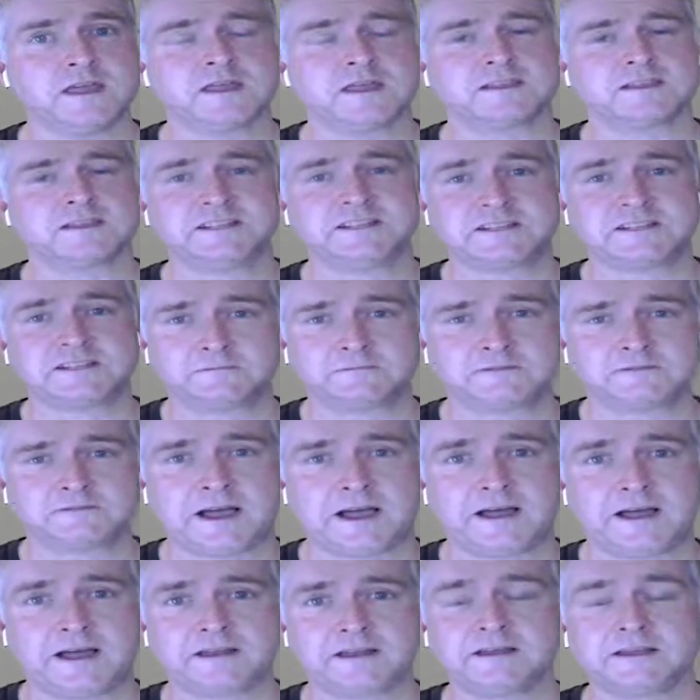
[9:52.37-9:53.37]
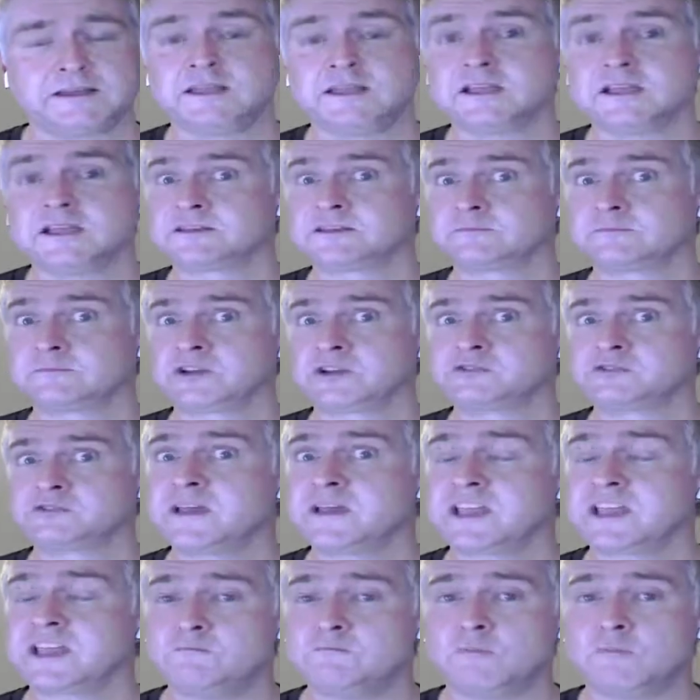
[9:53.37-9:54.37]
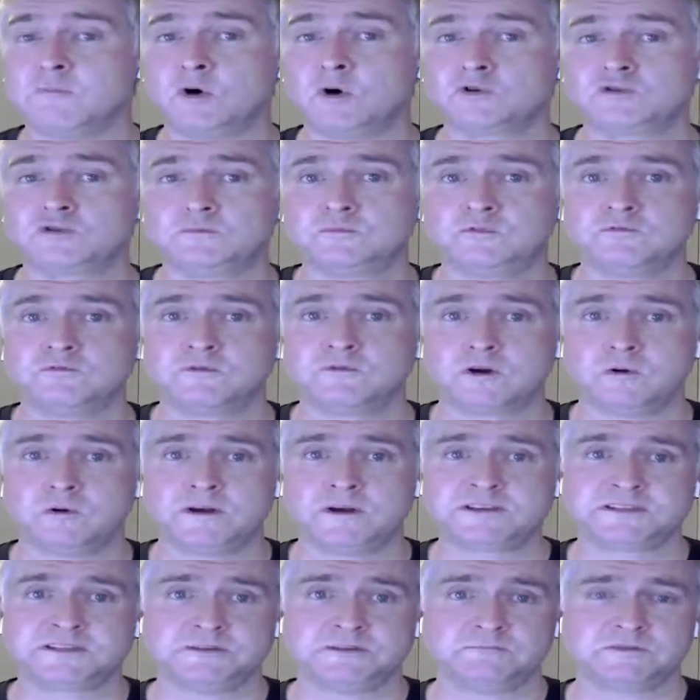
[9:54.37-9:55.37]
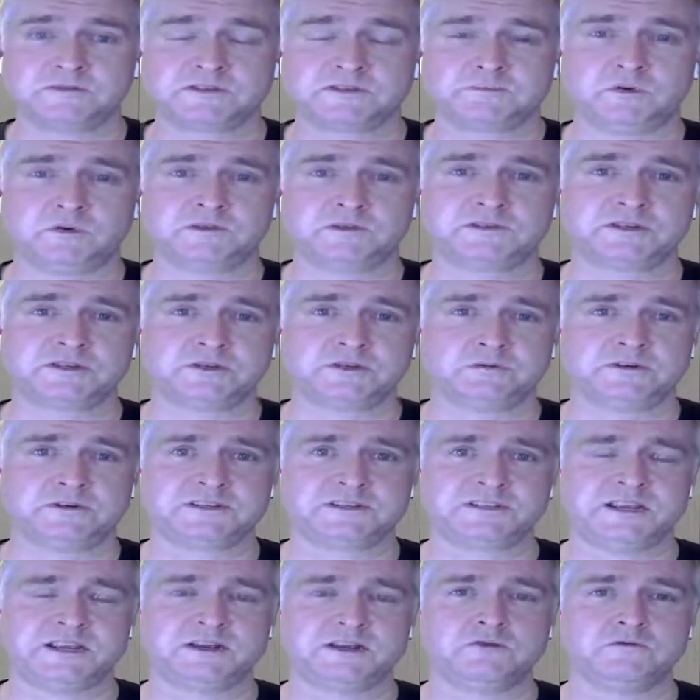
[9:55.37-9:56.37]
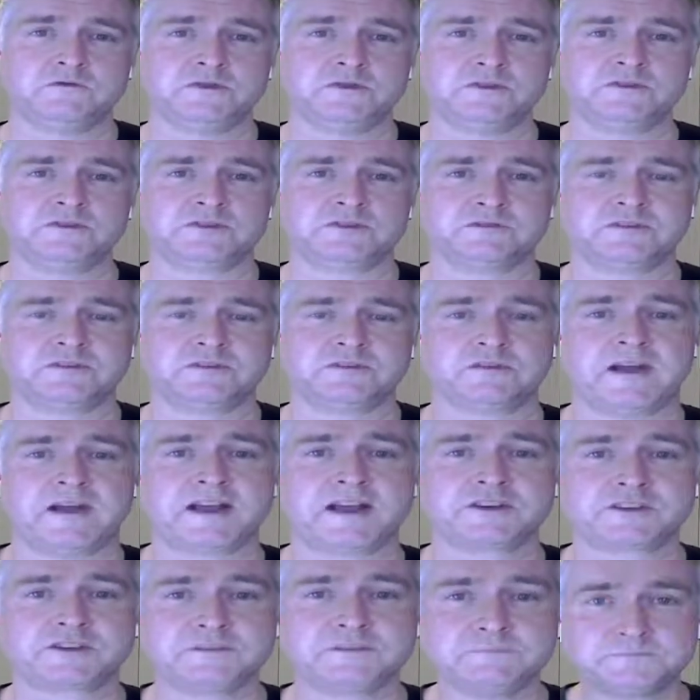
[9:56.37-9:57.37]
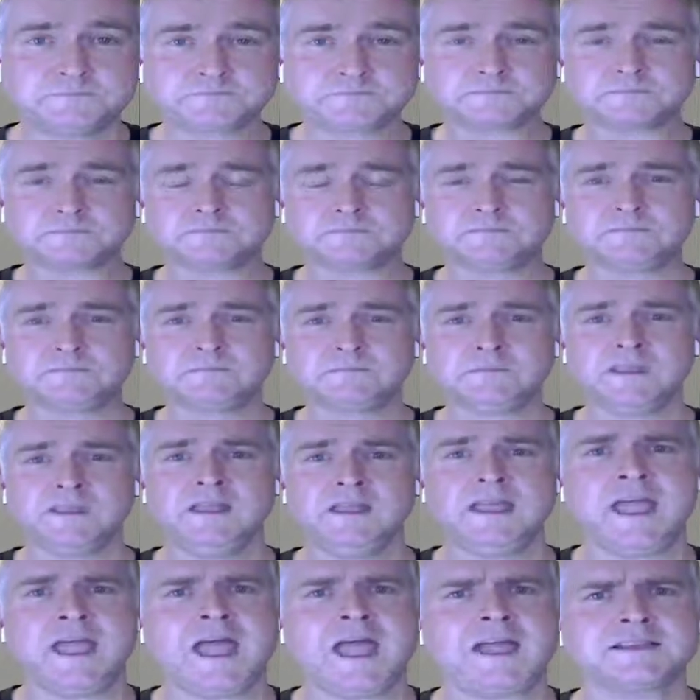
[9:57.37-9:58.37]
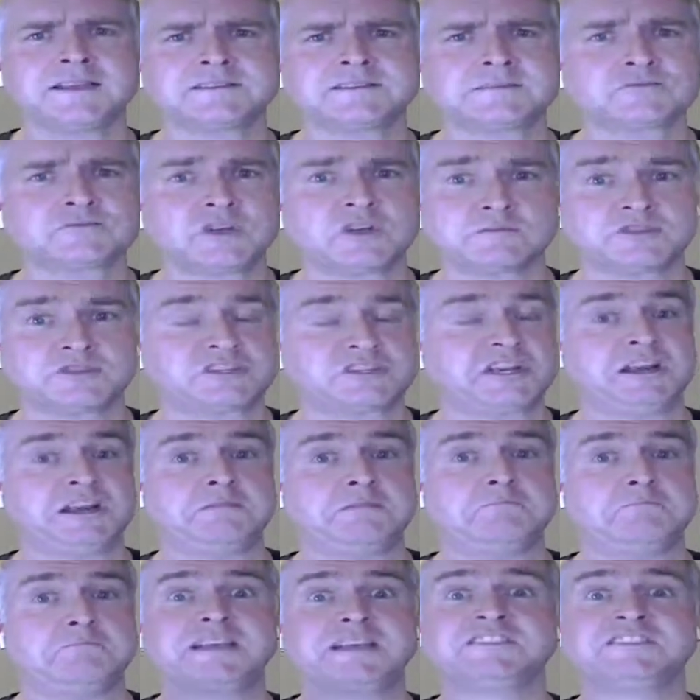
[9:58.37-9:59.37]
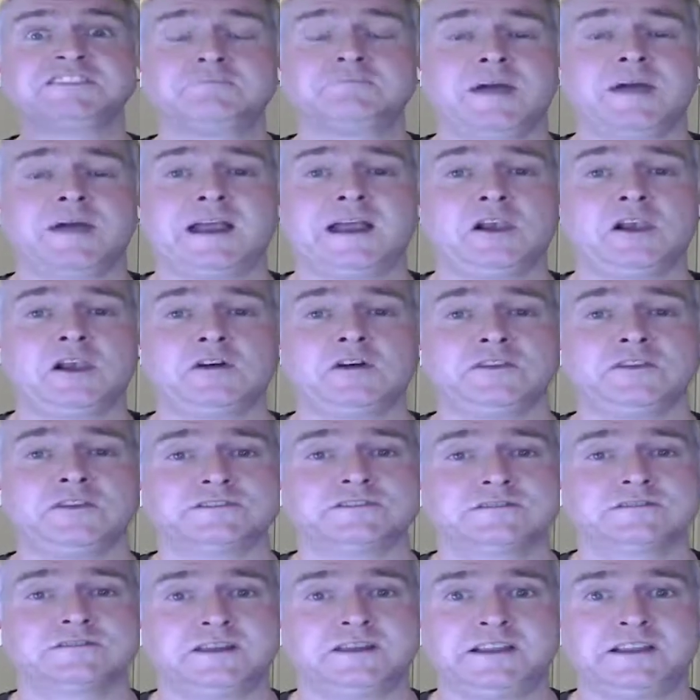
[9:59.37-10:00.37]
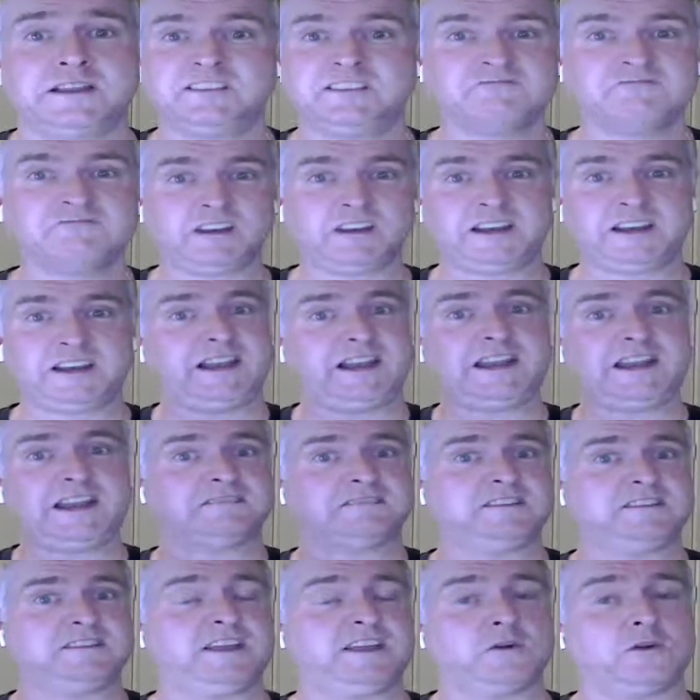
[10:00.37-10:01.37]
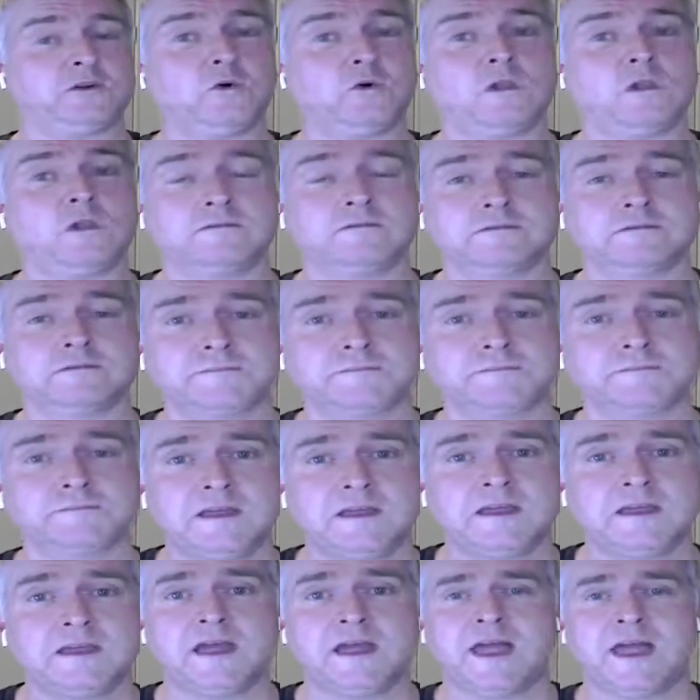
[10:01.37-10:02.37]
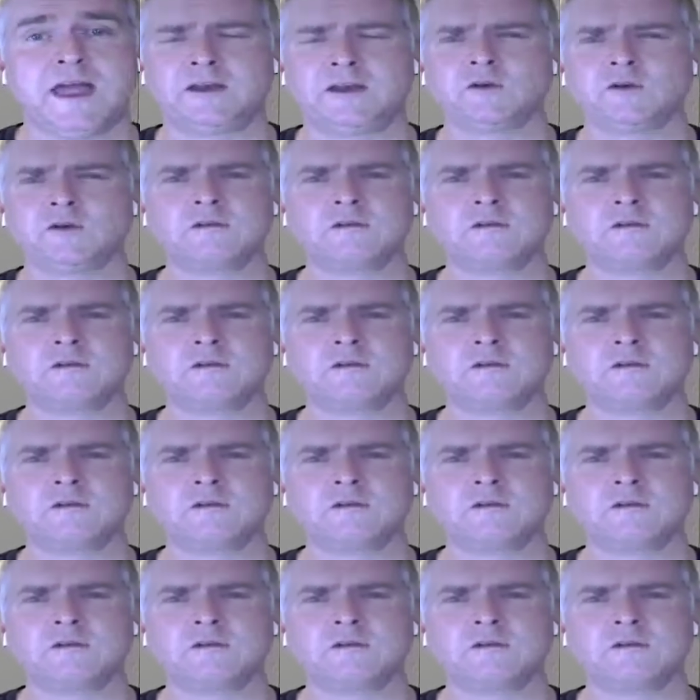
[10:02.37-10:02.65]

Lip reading: sets of data, sometimes making multiple requests in response to a single user interaction. and sometimes just getting massive payloads that it didn't really need to get all of. And all